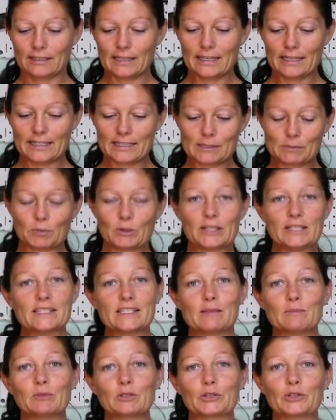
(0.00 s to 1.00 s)
It's pretty
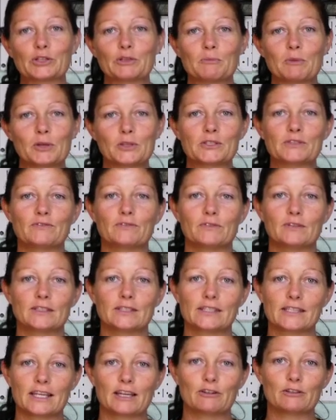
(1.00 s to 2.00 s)
similar to most
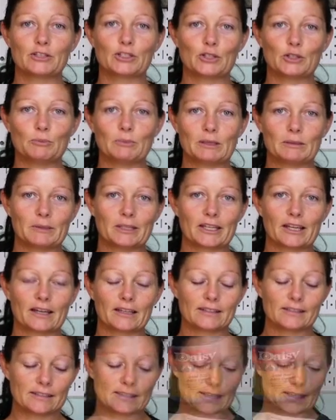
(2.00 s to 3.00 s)
CO2 BB
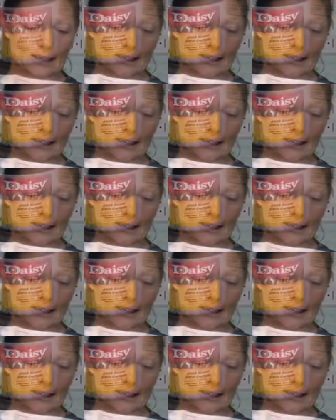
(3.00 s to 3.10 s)
guns.